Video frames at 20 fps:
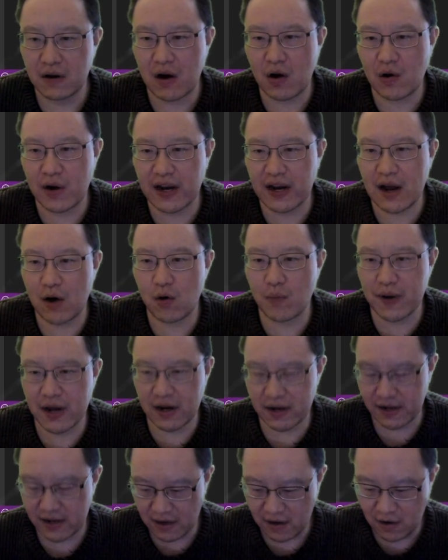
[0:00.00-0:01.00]
okay, that would be
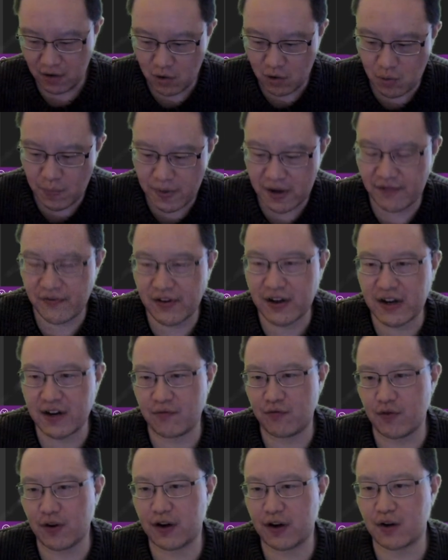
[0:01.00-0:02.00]
a little bit of a
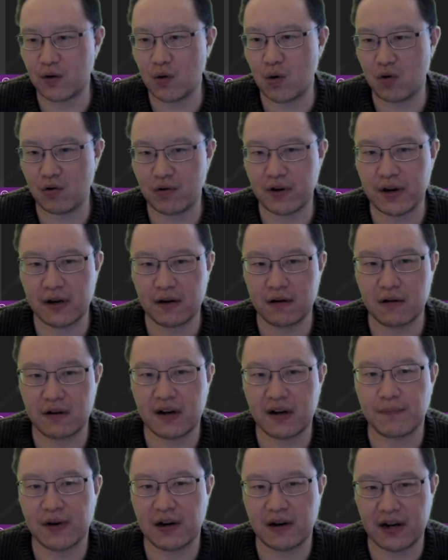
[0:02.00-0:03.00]
different story,
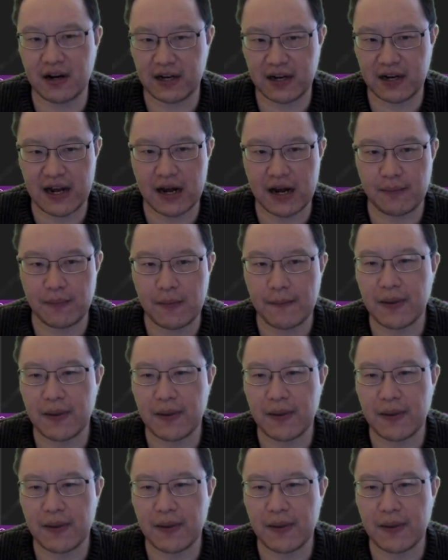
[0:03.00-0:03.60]
something like that.